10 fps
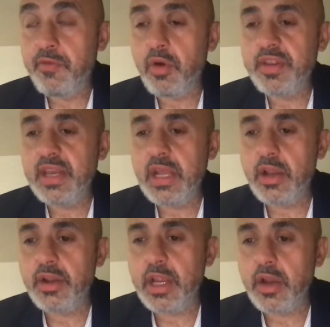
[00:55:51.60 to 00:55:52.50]

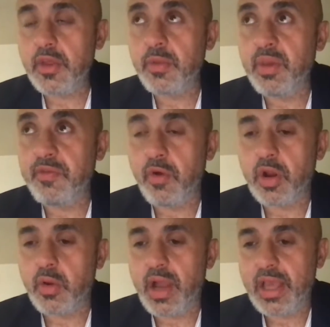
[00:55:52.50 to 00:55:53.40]
1400 years
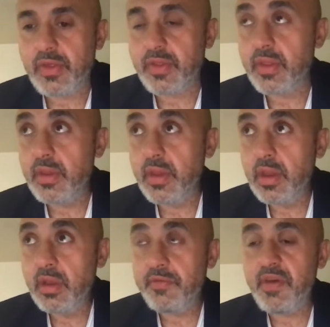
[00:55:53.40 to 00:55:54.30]
before Christ,
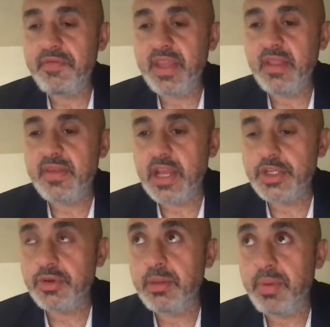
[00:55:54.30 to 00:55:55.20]
15th
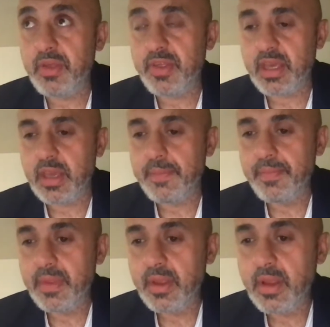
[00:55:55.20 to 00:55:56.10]
century BC.
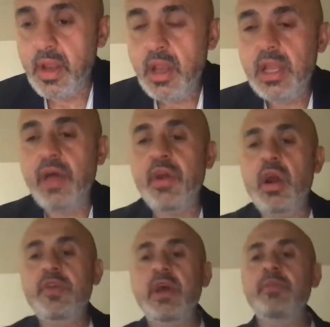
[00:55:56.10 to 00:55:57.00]
Now, there
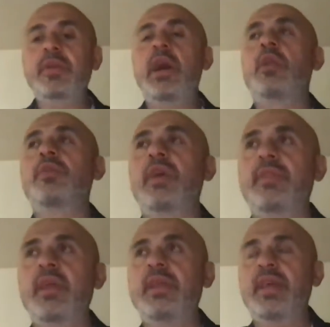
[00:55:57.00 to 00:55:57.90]
are some scholars
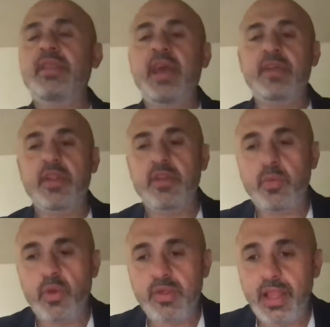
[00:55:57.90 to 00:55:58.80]
that think that the
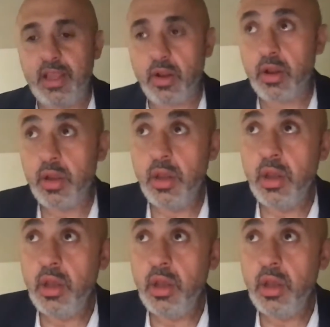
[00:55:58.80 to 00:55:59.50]
Exodus was later,